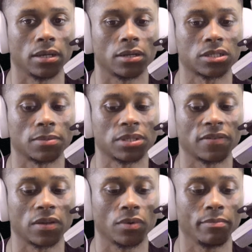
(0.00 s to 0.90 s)
some stuff
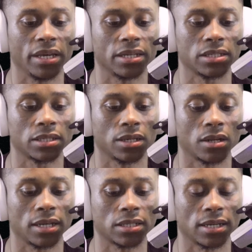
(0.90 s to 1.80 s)
that we miss,
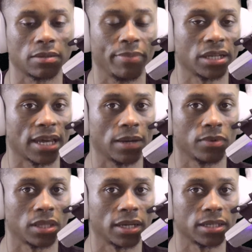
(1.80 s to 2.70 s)
that's a big thing
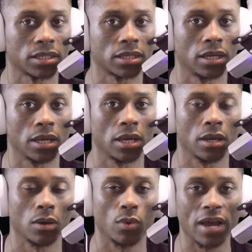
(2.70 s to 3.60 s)
with us.
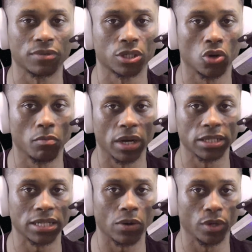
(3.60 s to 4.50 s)
We have so
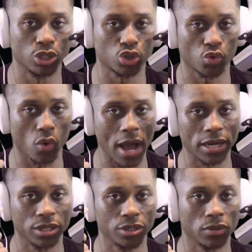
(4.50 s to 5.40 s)
much that we try
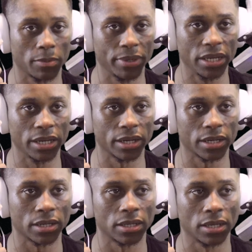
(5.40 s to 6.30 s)
to do up here
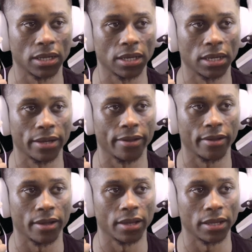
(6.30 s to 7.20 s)

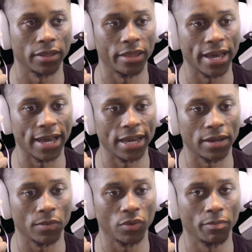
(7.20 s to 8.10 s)
that
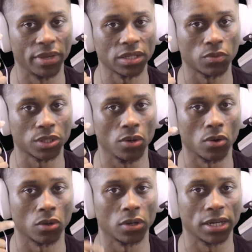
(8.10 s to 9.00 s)
we miss what's
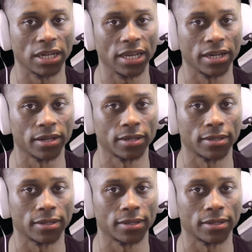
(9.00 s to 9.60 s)
going on in here.